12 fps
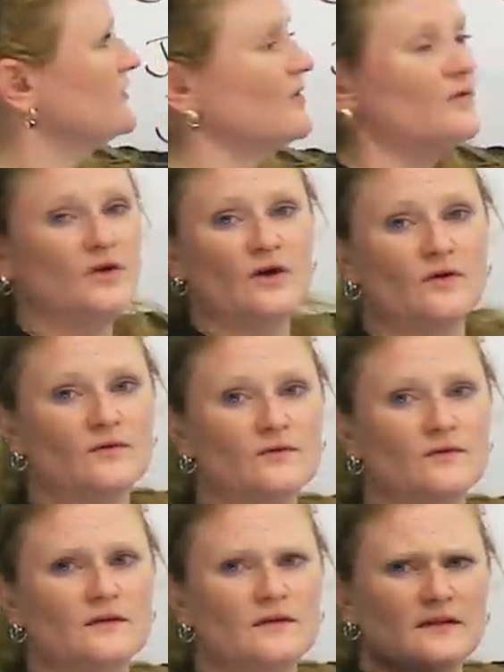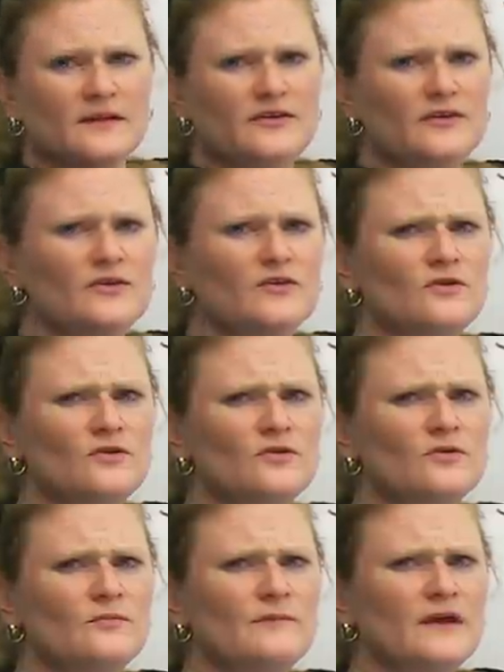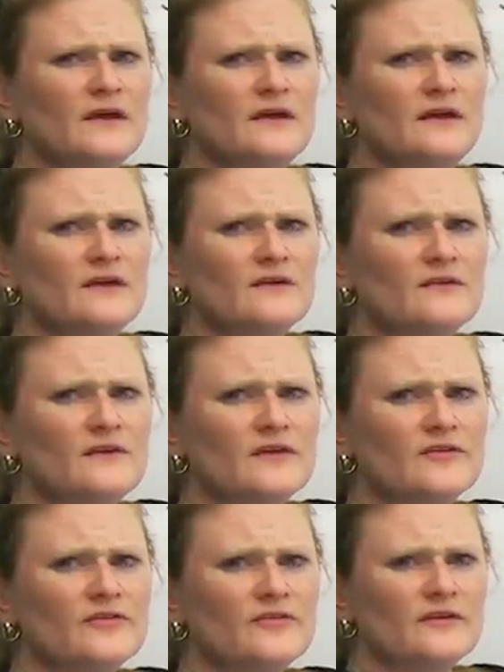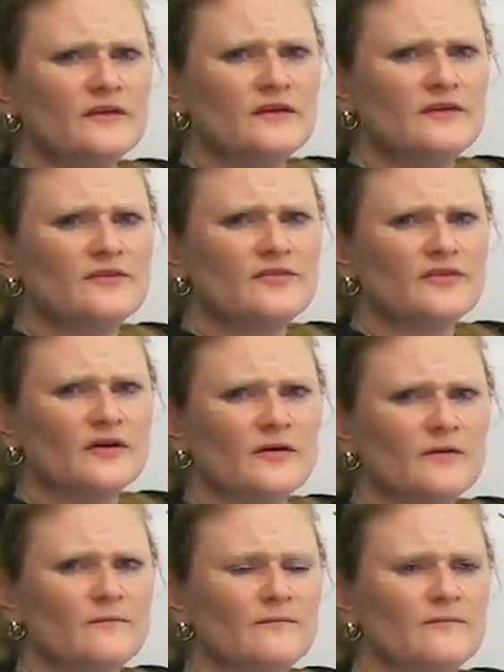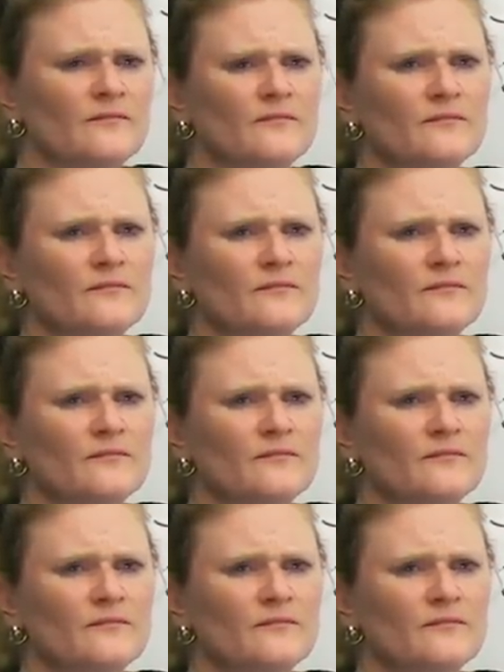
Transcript: yo yo. You may hear this in some